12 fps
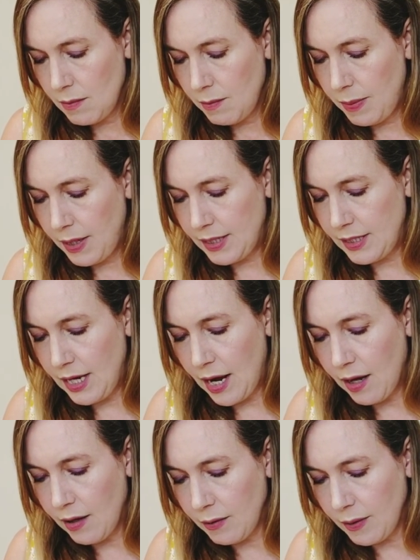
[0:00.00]
But yeah,
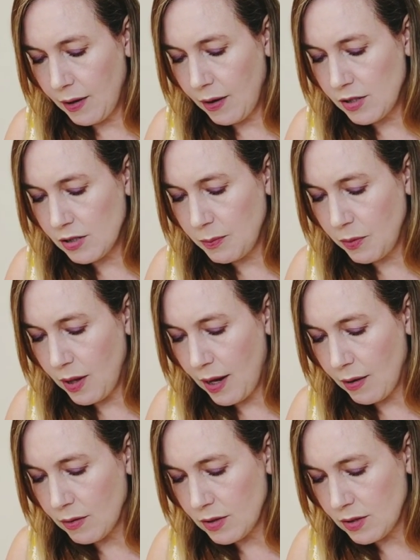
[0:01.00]
here we go. I'll just pull
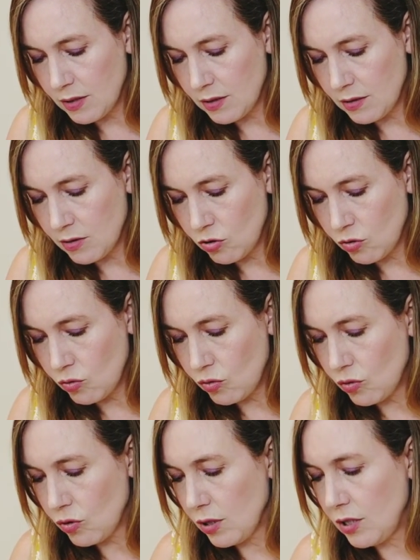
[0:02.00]
out, let's
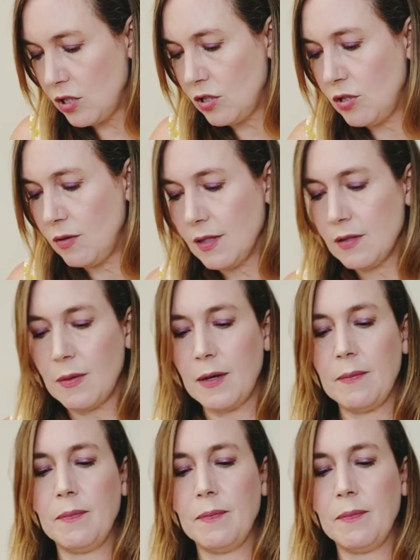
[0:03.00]
just do this one.